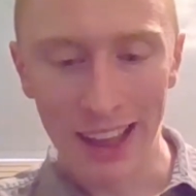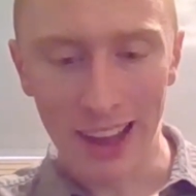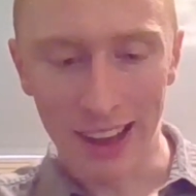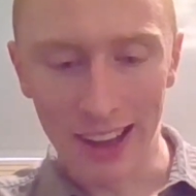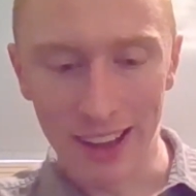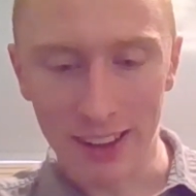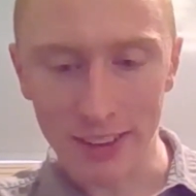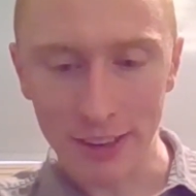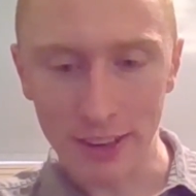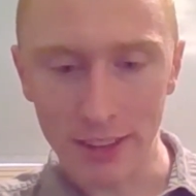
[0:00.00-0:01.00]
uh,
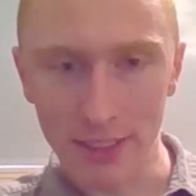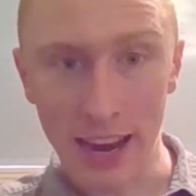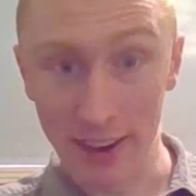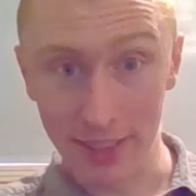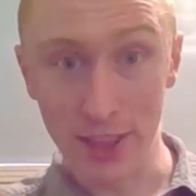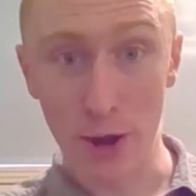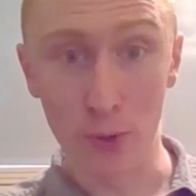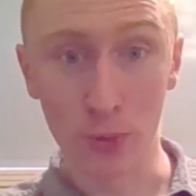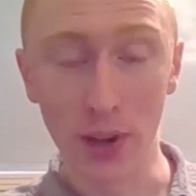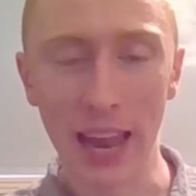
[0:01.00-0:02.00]
they're
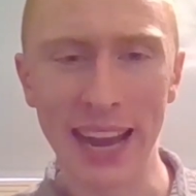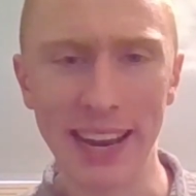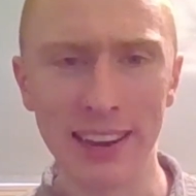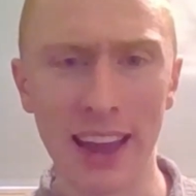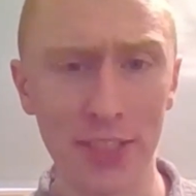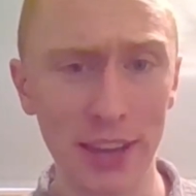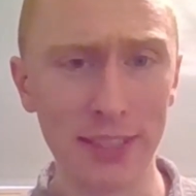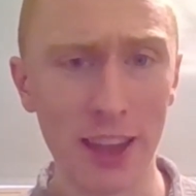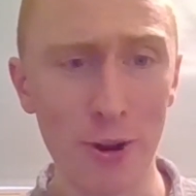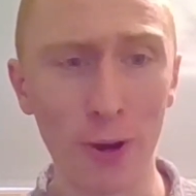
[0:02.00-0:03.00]
related. I
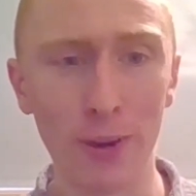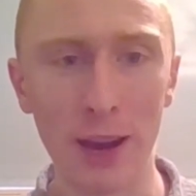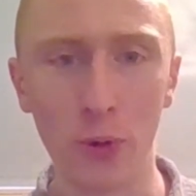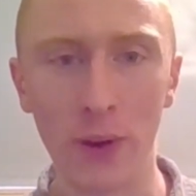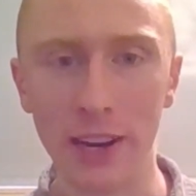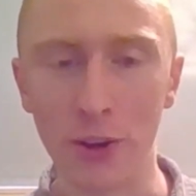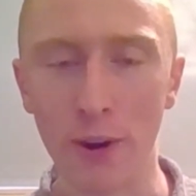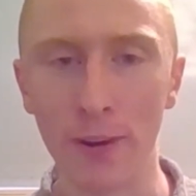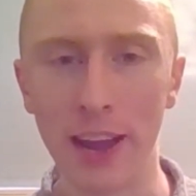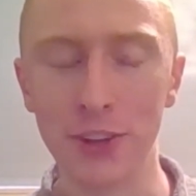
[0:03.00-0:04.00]
think they are like
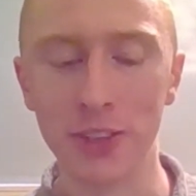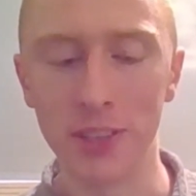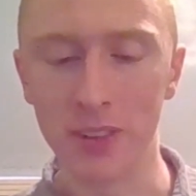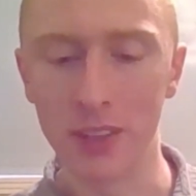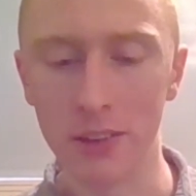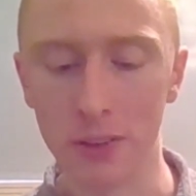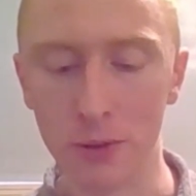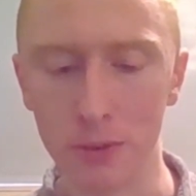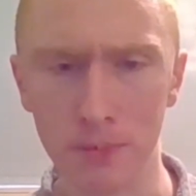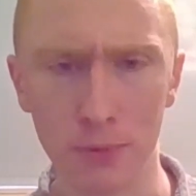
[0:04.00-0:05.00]
reincarnations of each
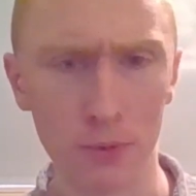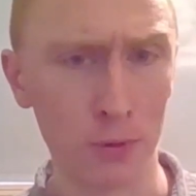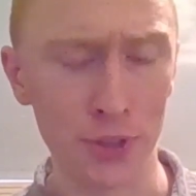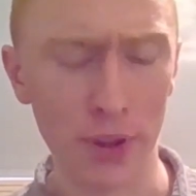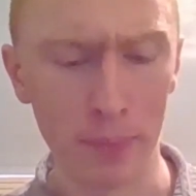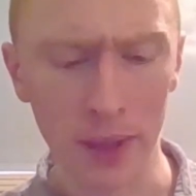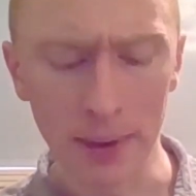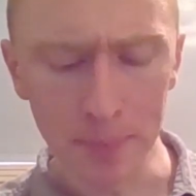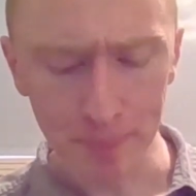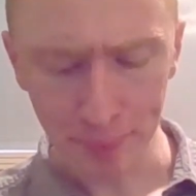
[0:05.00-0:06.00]
other or something.